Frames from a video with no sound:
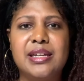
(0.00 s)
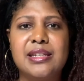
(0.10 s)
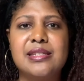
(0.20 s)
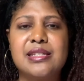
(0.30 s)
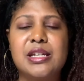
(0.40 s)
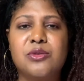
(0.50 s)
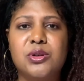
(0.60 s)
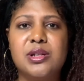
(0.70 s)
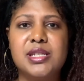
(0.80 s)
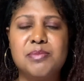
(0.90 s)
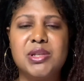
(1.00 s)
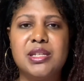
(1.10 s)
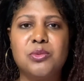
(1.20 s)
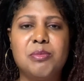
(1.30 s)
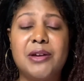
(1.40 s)
And instead of going to spend
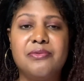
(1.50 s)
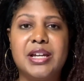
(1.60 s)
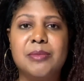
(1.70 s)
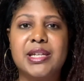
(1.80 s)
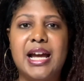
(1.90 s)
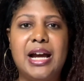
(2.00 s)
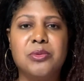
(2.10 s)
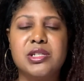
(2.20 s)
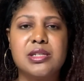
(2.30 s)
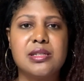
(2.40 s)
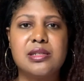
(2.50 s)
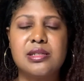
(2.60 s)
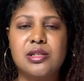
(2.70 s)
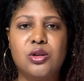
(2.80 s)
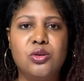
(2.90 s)
it with my family, I was just
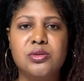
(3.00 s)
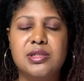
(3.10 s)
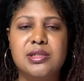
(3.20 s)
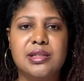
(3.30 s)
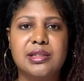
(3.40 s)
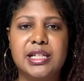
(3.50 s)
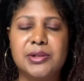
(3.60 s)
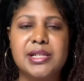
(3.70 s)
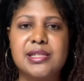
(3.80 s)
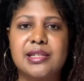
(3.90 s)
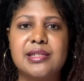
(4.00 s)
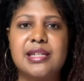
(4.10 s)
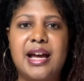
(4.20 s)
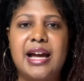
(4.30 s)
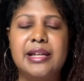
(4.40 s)
so deliriously
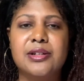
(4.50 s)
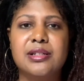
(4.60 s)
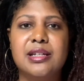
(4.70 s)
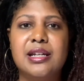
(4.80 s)
tired.